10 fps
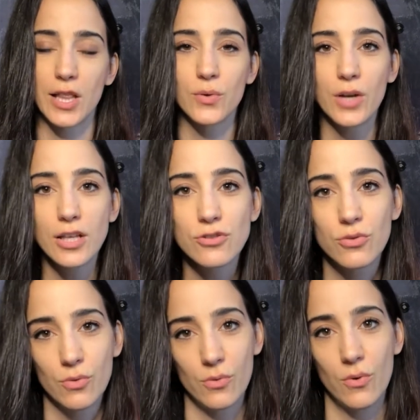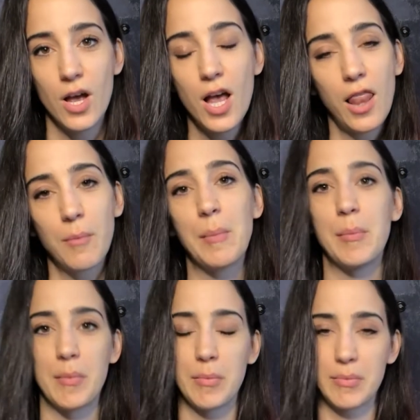look at you, blah blah
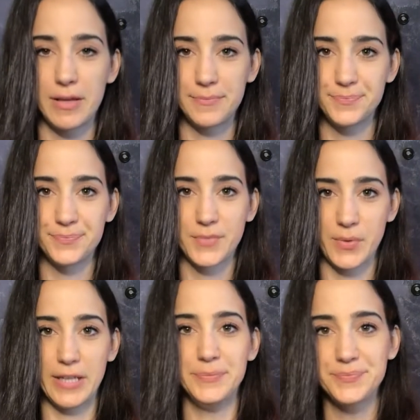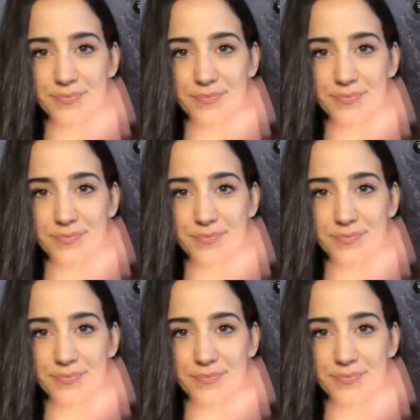blah blah blah, right?